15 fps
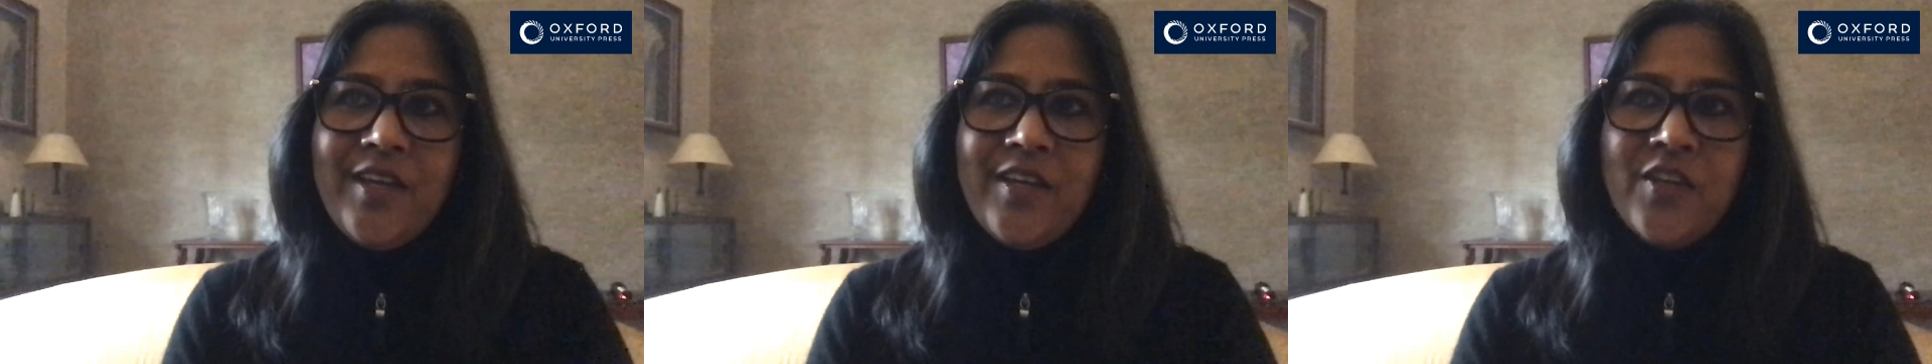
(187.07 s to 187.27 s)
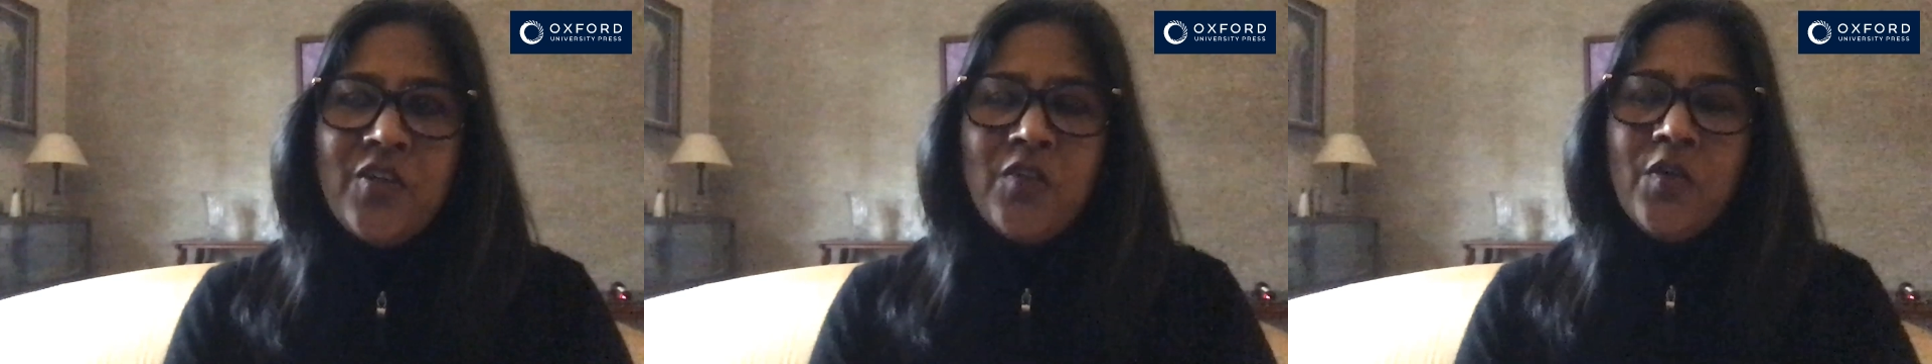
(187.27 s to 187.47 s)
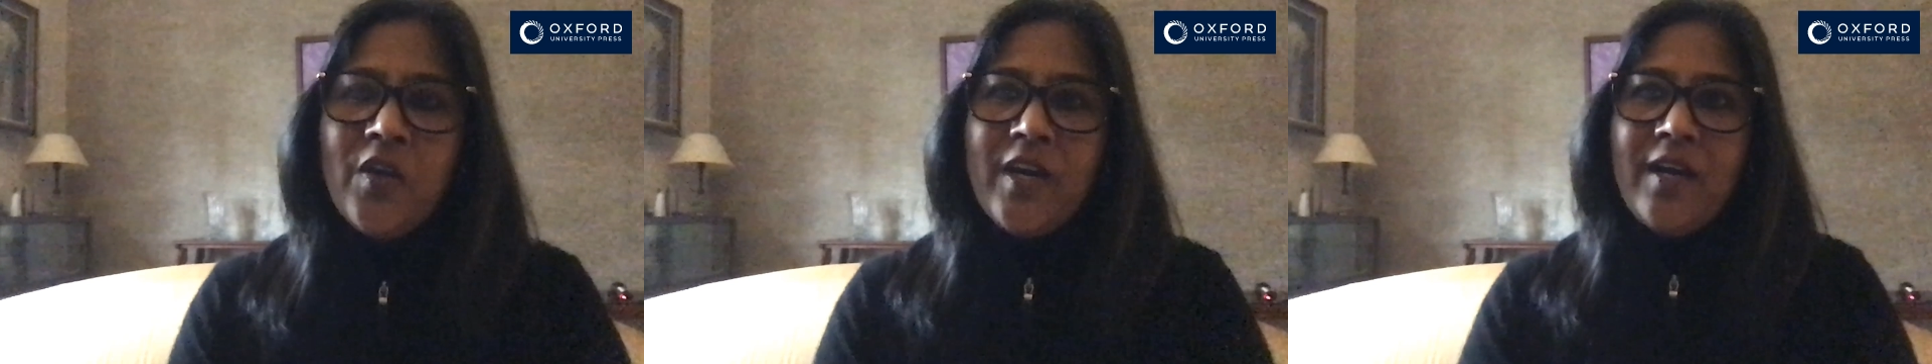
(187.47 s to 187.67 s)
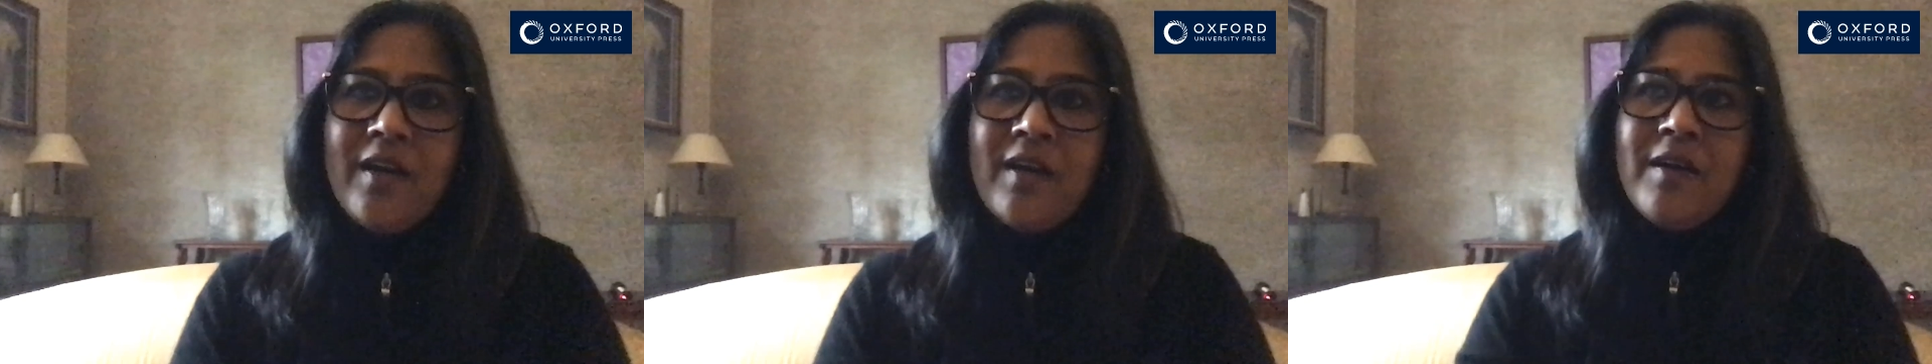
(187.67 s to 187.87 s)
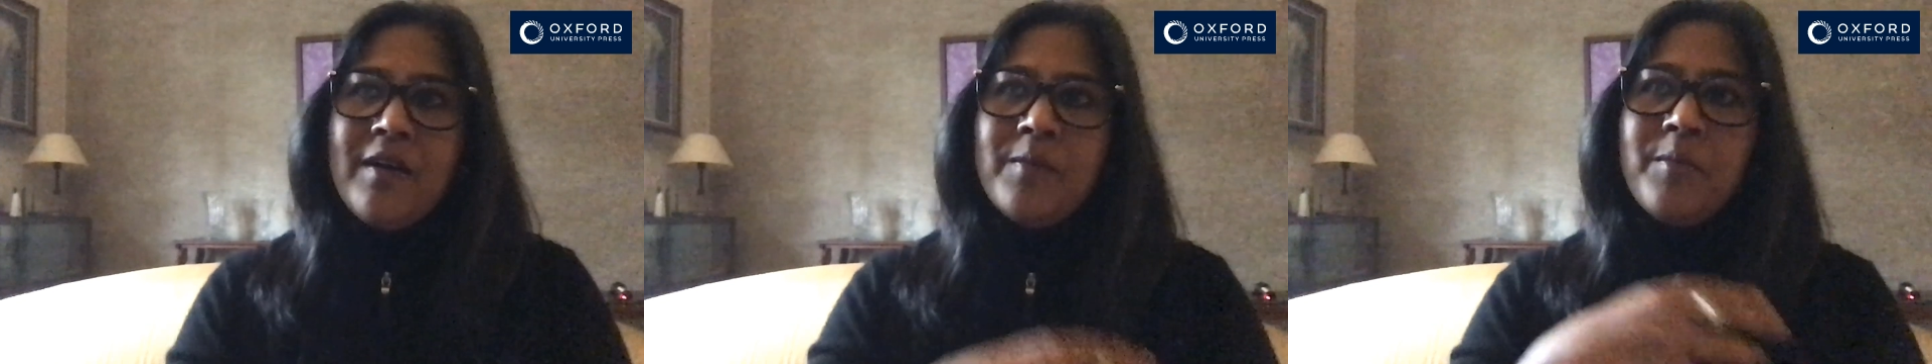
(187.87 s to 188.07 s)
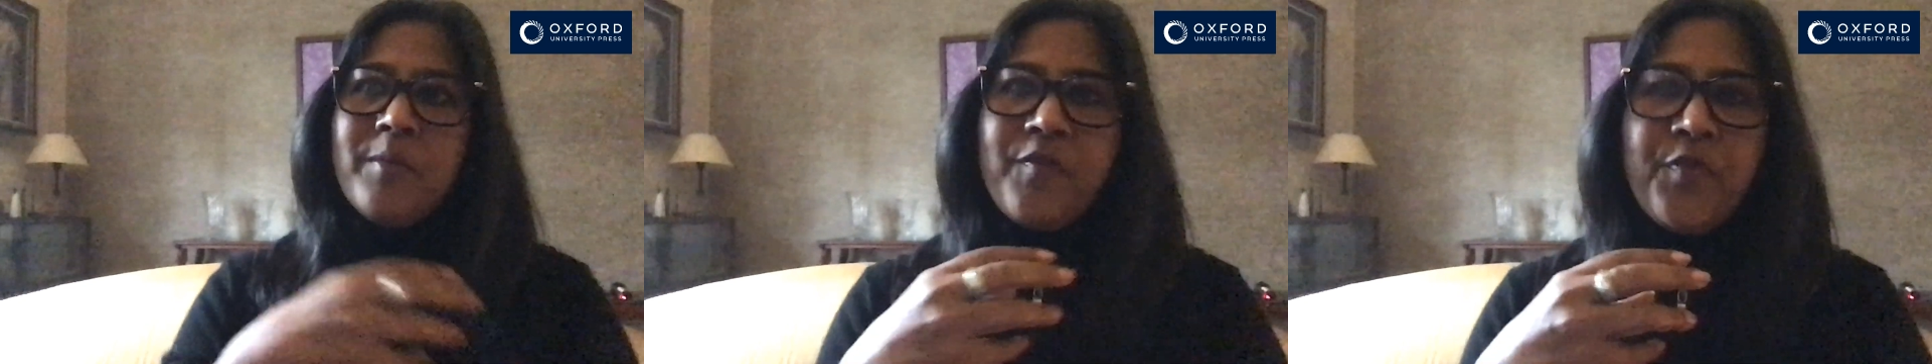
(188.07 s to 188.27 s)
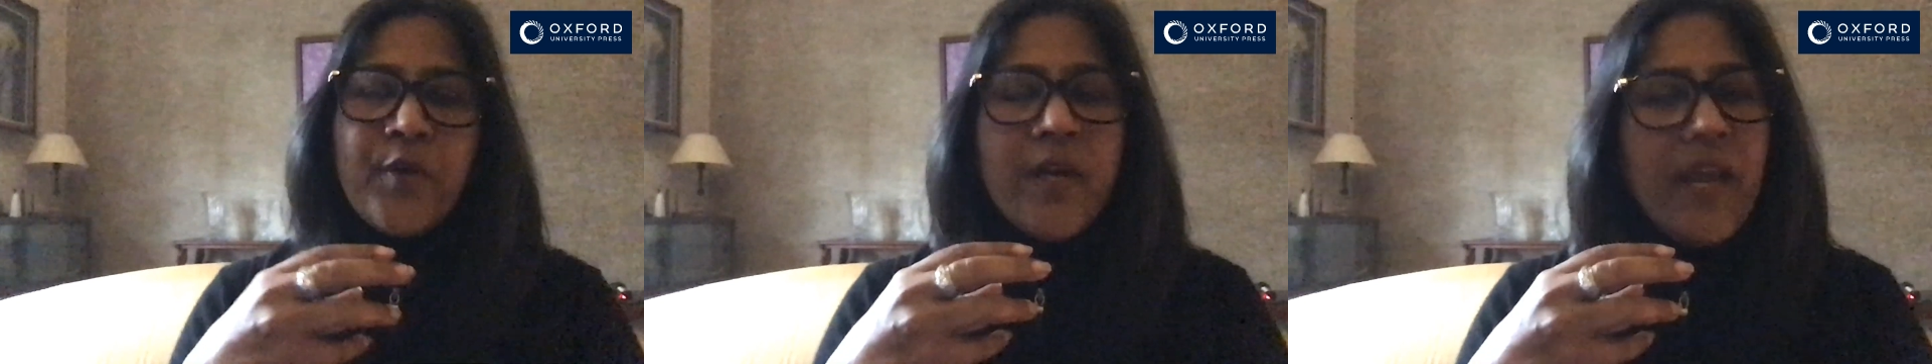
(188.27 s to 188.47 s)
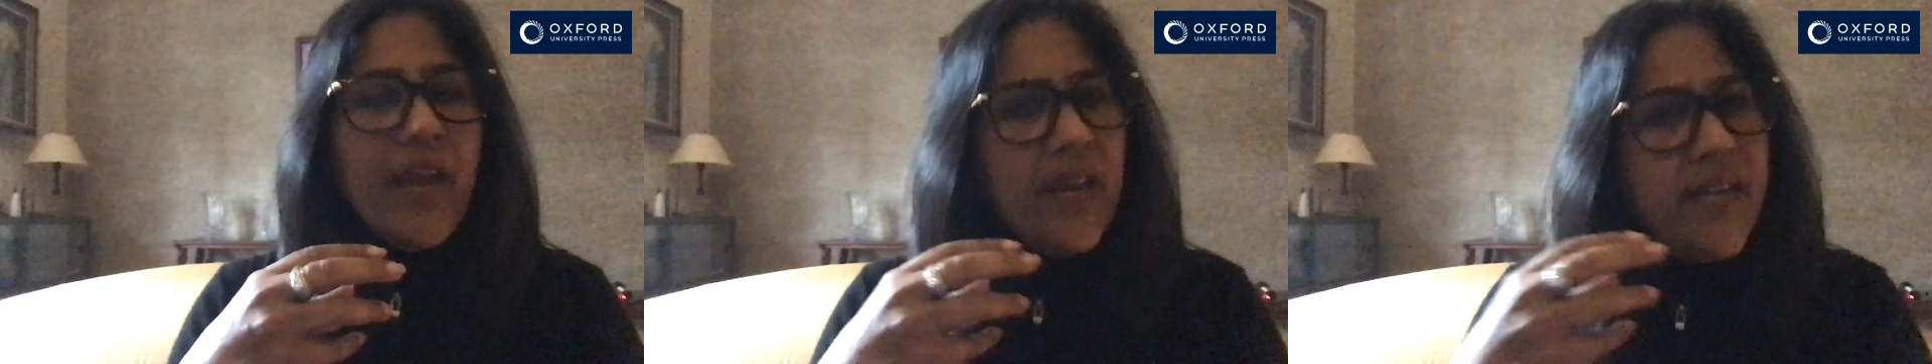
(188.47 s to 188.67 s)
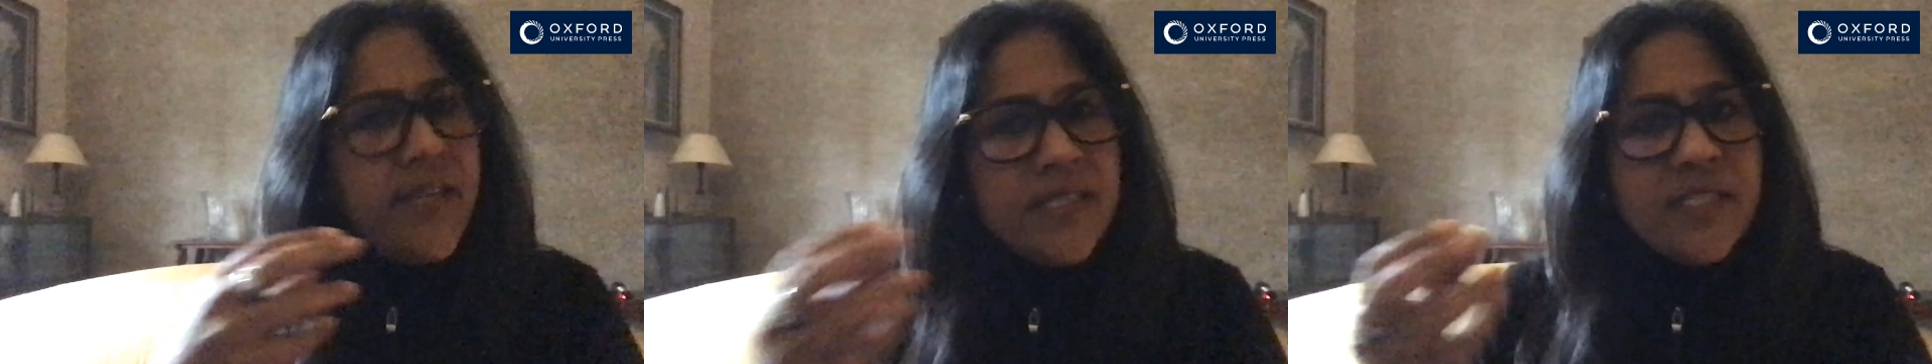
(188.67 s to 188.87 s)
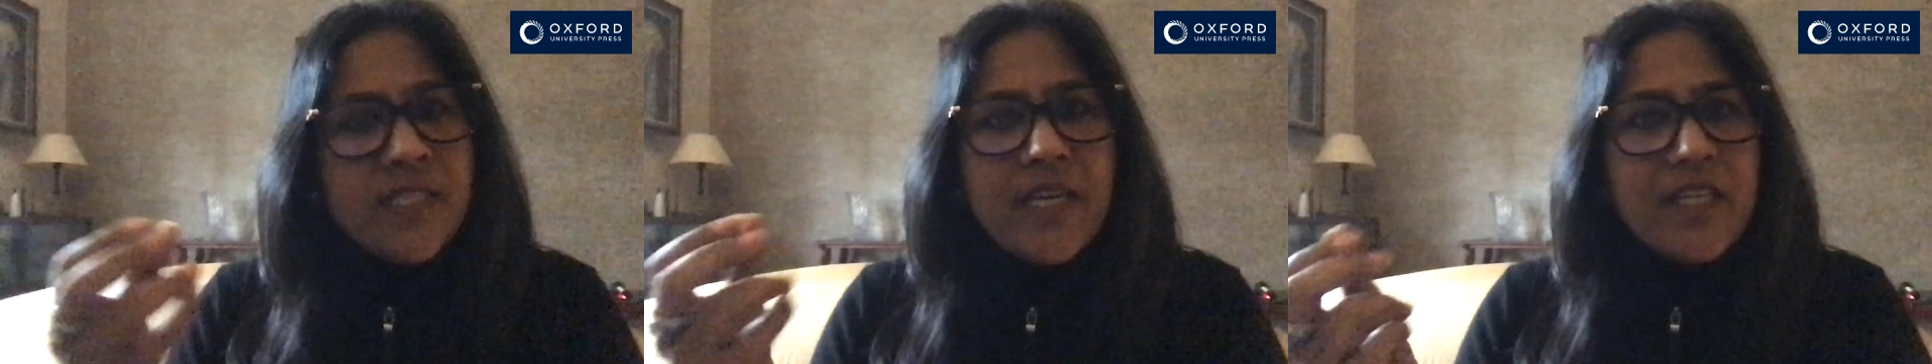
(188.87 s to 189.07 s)
You know, uh, for any
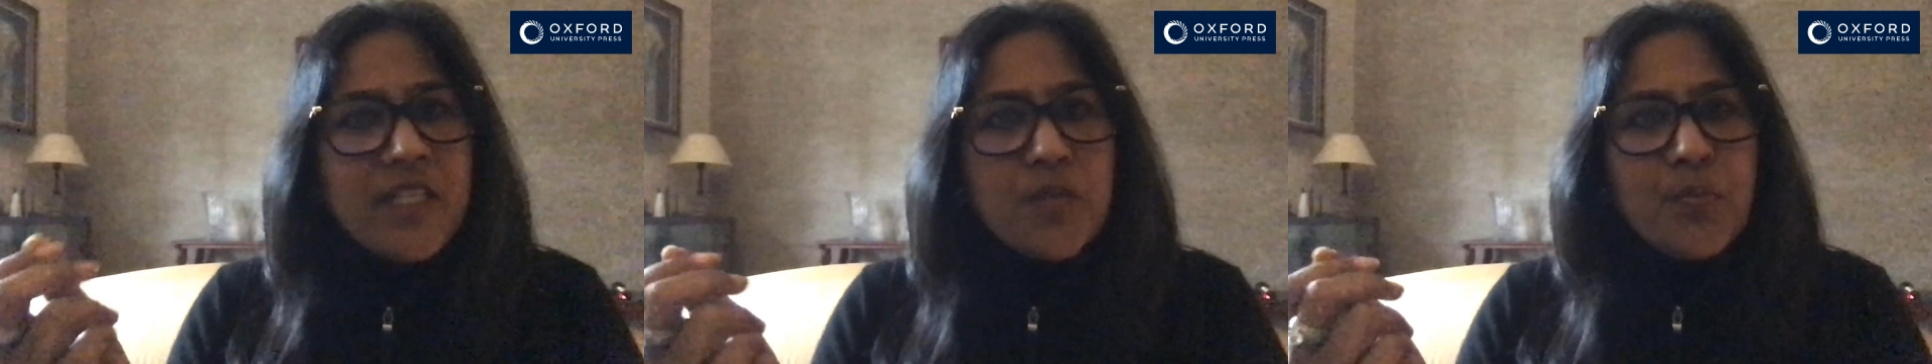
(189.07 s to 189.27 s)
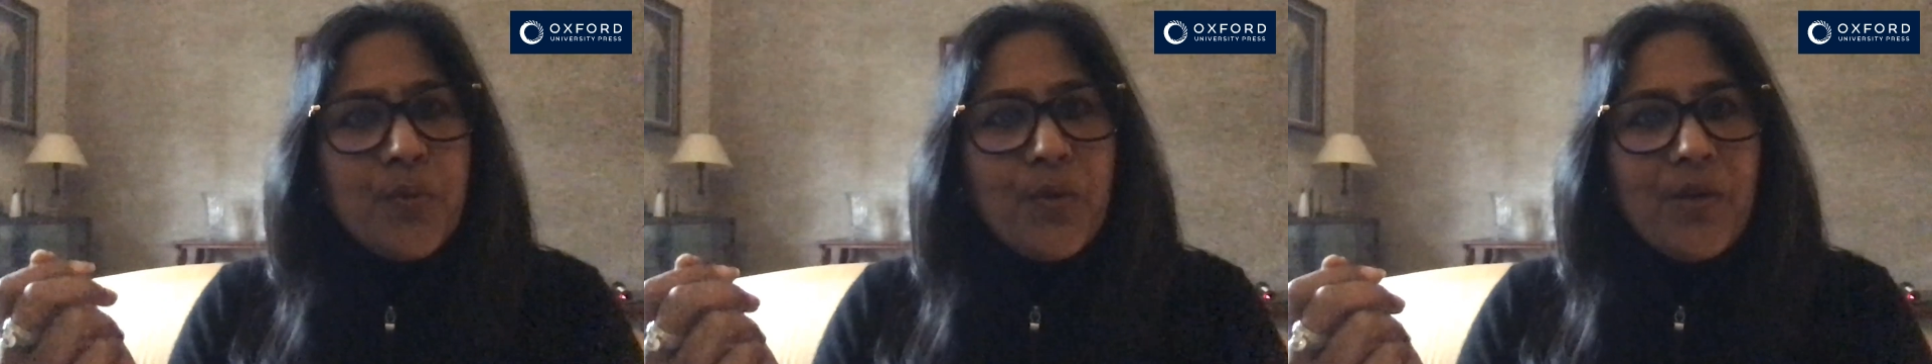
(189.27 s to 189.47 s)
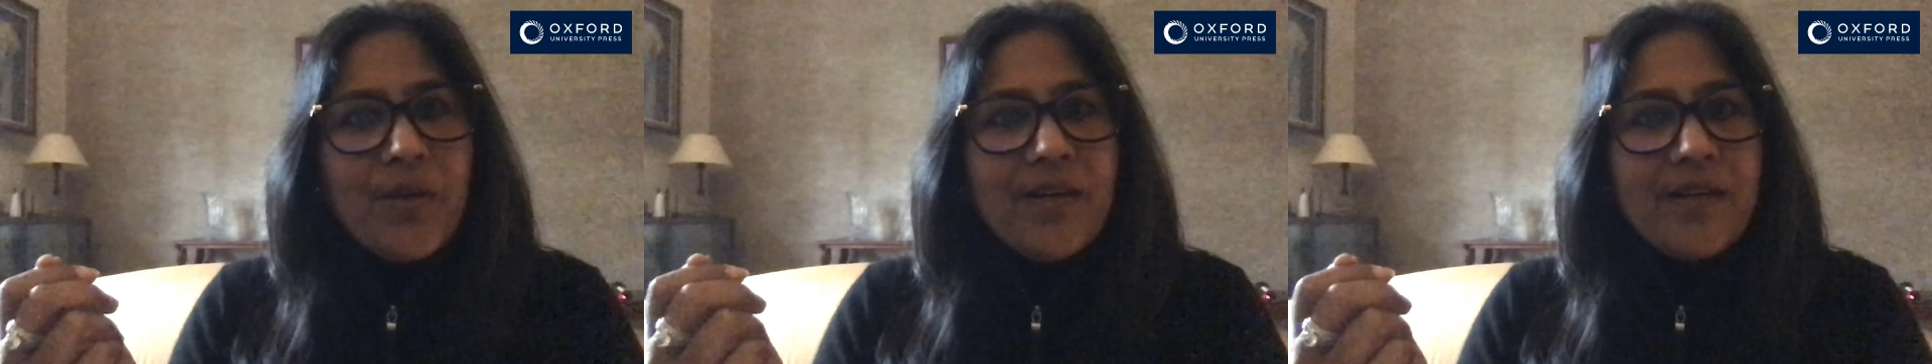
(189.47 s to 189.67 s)
textbook,